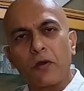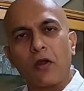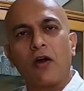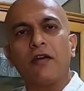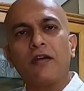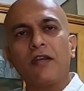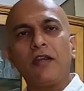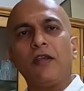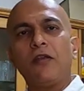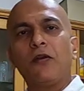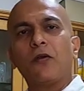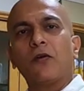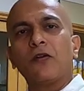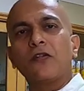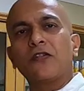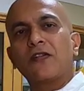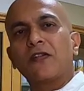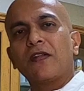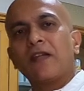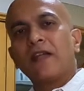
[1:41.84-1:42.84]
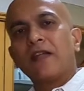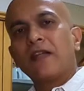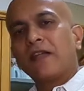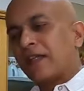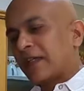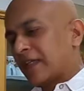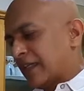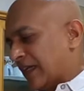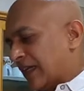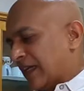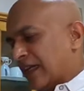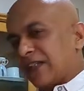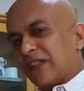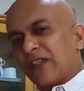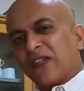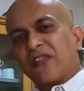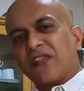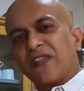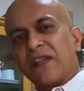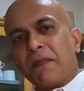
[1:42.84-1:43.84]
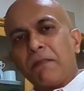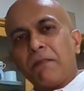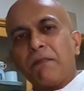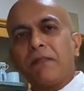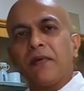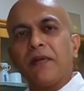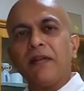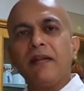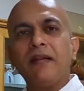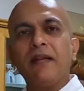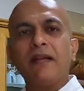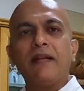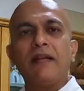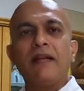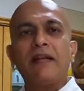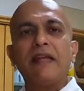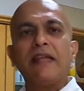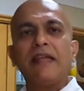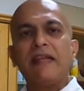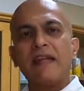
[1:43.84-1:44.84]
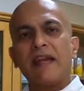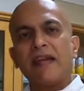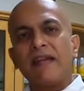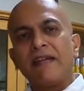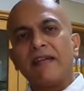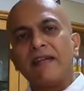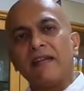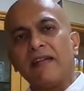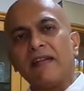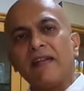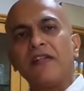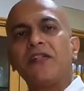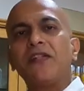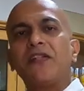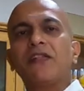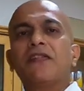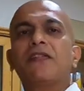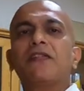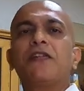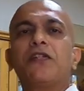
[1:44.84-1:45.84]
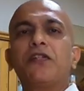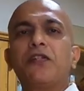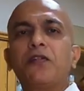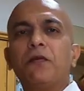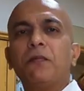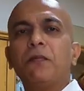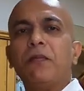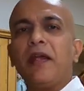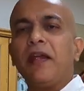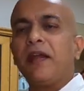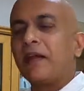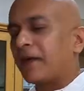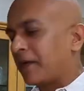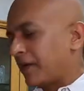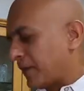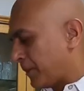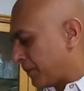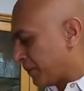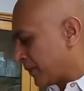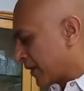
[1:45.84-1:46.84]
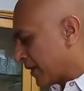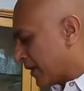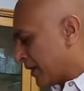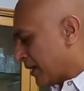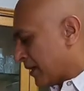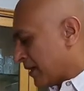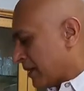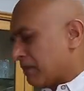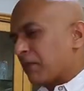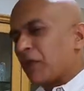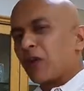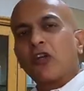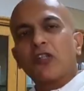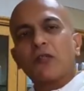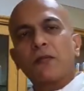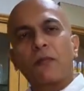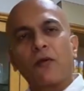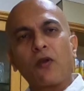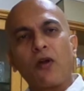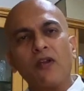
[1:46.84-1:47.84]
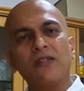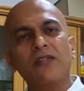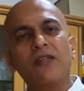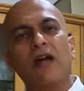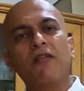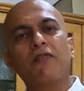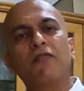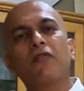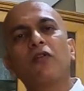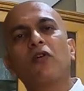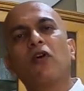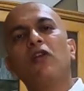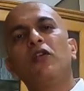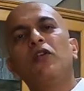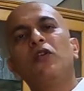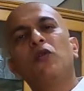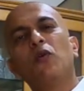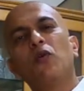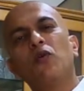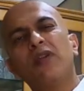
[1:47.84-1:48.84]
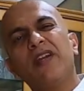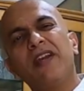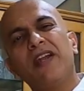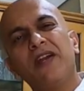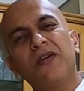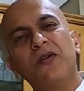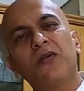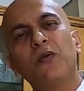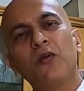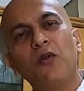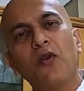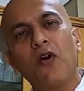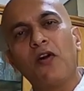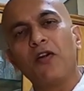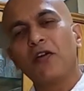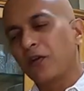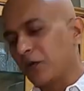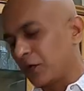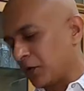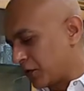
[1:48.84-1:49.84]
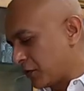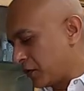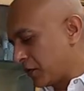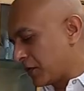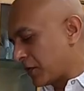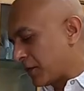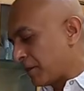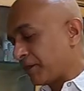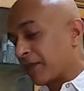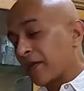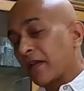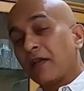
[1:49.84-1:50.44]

the prawn ghee roast is a simple yet delicious dish to make, because prawns after all don't take too long to cook,